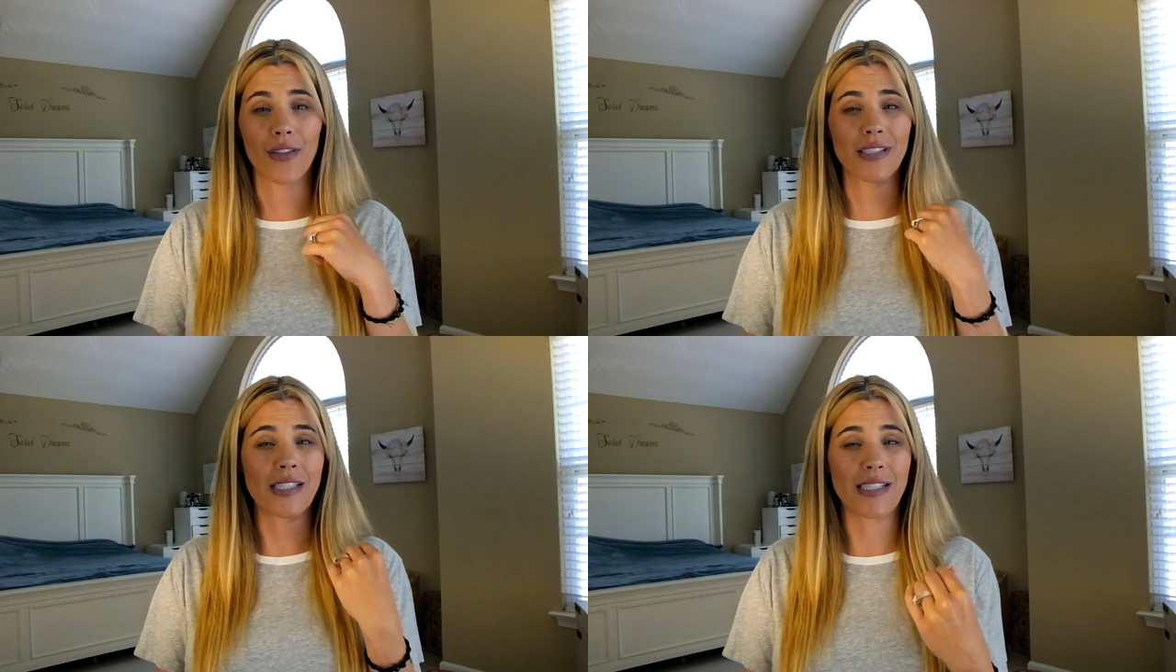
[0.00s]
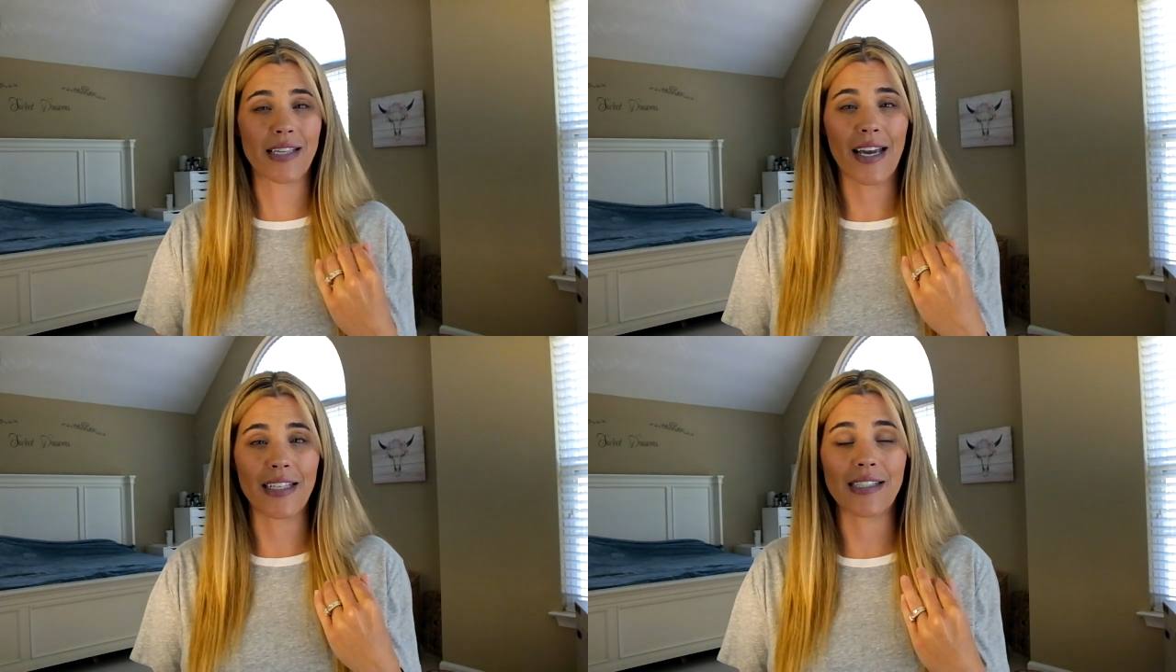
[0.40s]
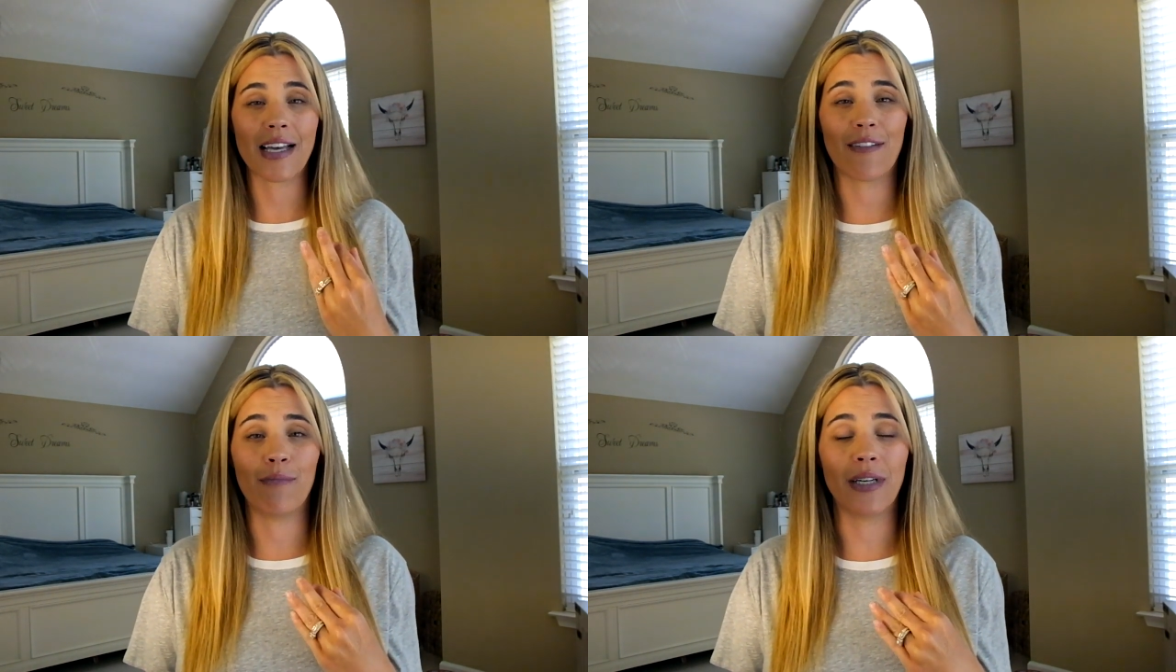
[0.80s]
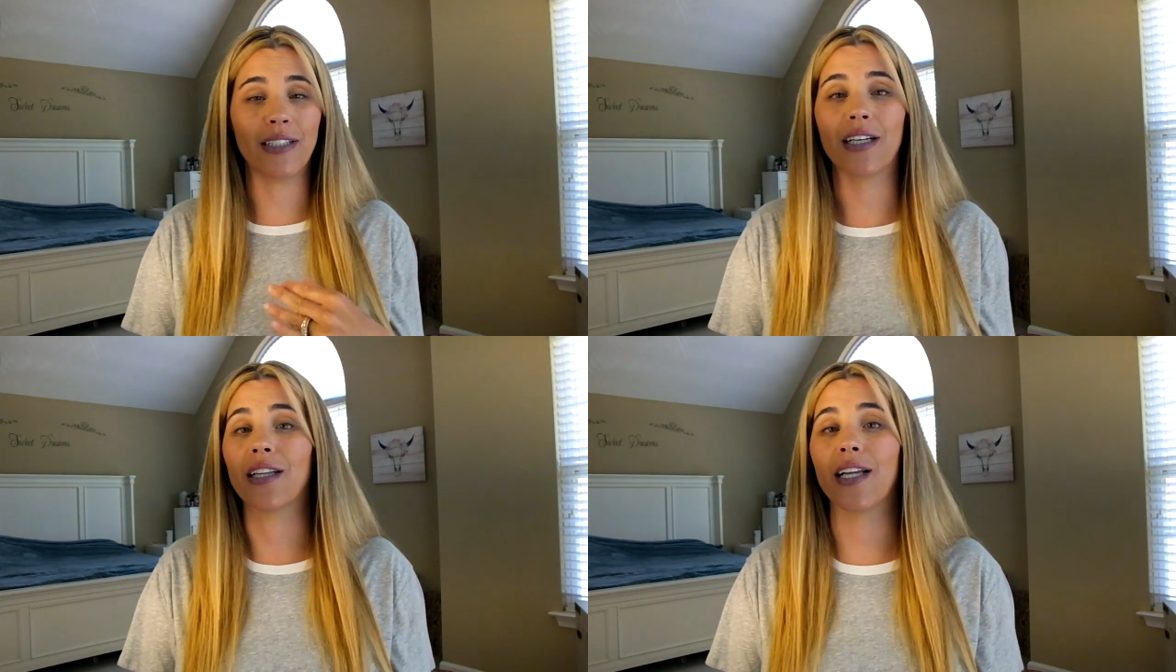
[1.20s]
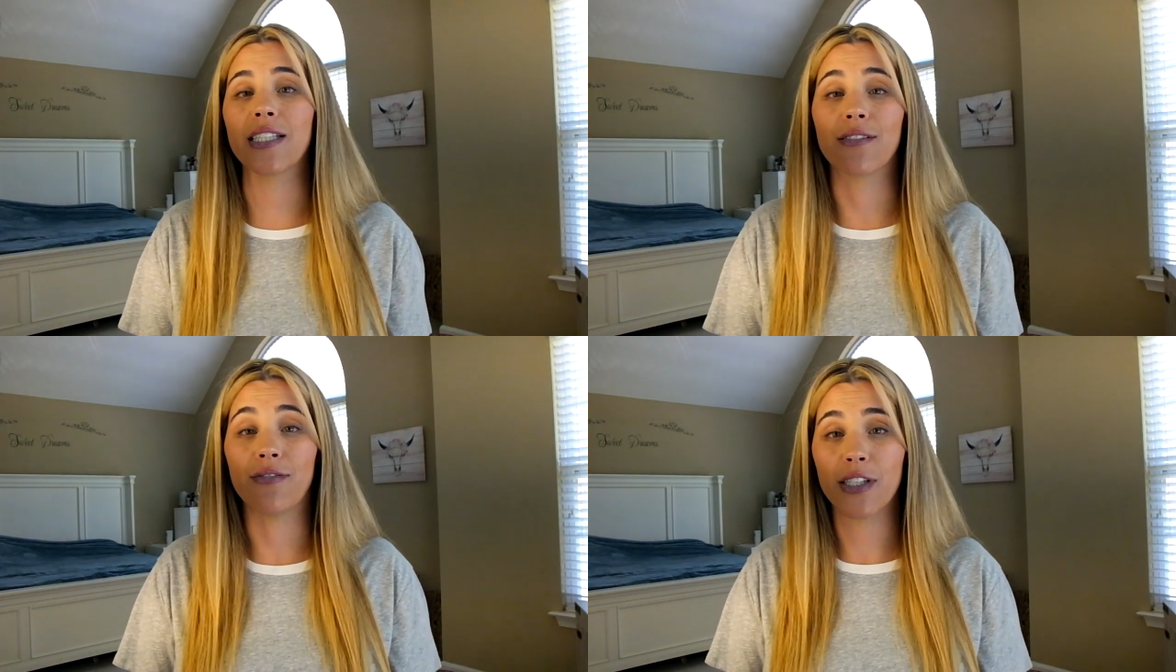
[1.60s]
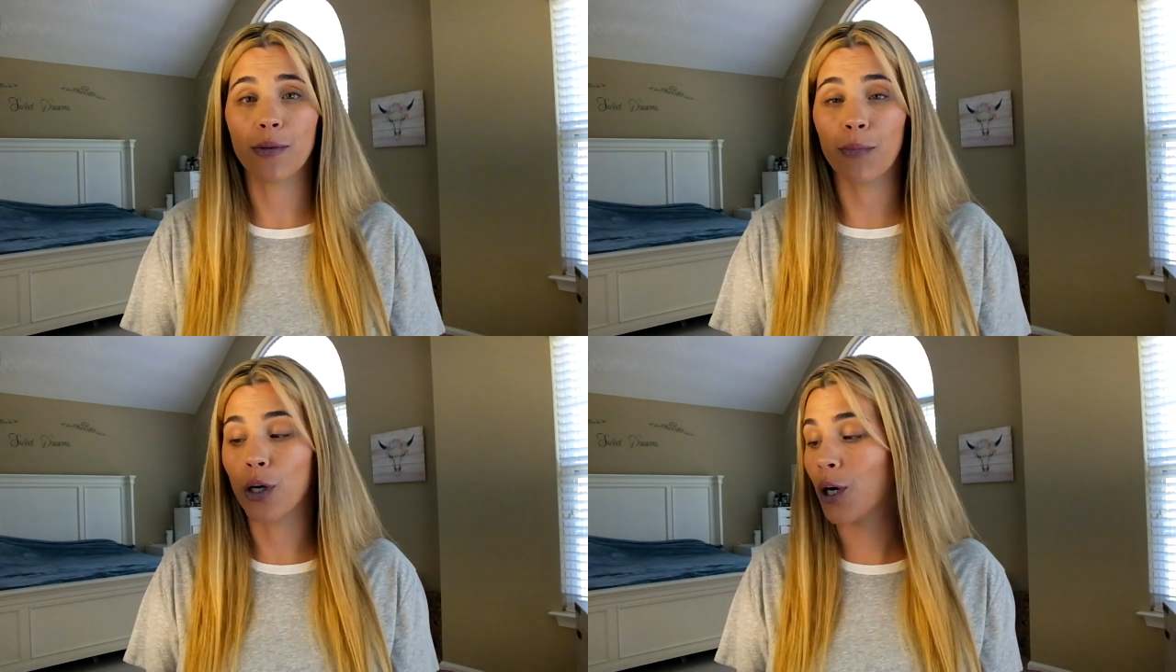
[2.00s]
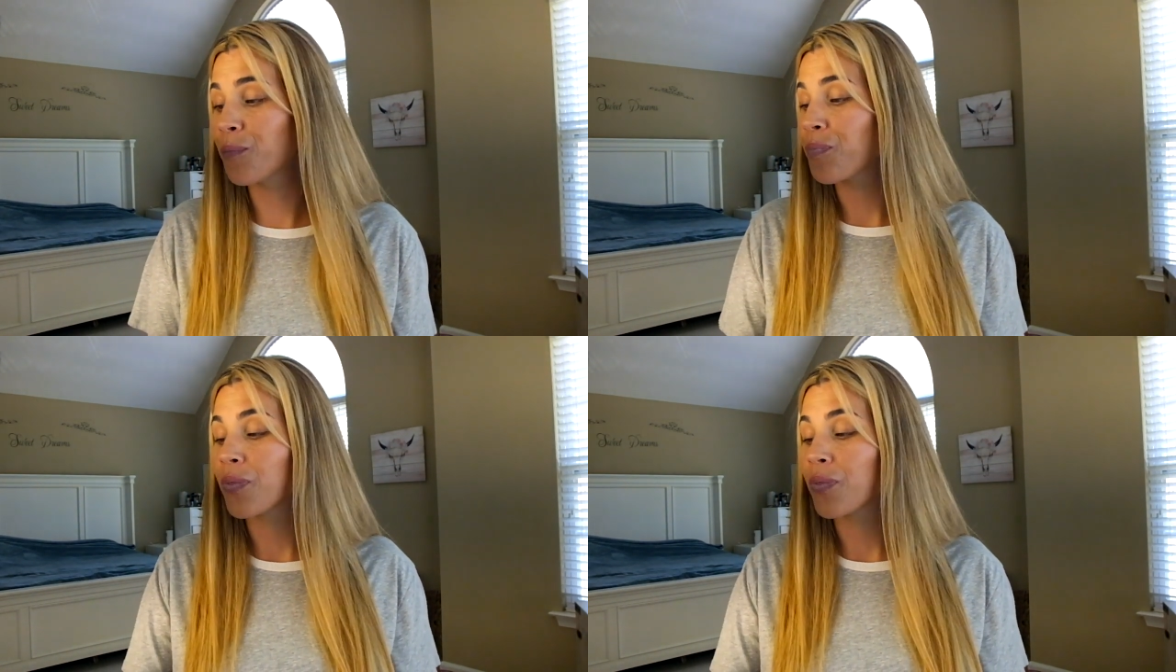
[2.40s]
The stains have been less visible.